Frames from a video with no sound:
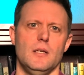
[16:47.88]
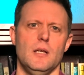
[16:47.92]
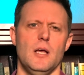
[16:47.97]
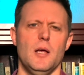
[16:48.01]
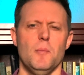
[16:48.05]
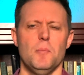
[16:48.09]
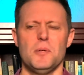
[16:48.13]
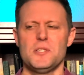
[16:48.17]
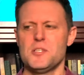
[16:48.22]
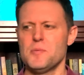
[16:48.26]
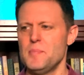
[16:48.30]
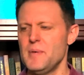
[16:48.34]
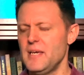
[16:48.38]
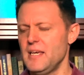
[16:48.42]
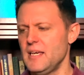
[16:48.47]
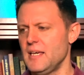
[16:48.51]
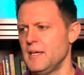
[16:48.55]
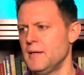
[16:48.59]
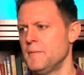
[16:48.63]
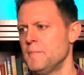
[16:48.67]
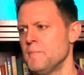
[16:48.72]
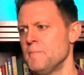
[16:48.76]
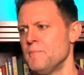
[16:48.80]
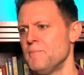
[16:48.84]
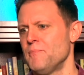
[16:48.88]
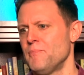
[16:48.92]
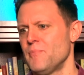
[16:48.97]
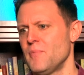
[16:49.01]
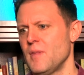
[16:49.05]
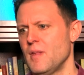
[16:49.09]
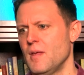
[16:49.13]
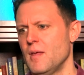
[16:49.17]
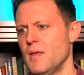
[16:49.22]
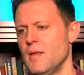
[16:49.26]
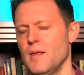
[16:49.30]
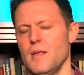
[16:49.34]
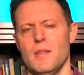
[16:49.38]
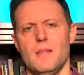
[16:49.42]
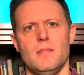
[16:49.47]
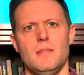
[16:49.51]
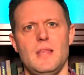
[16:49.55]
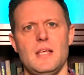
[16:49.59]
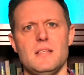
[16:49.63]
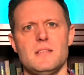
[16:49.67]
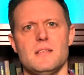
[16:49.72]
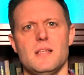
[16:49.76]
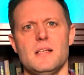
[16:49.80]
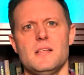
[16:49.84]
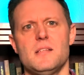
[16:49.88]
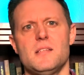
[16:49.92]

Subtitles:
But to me, that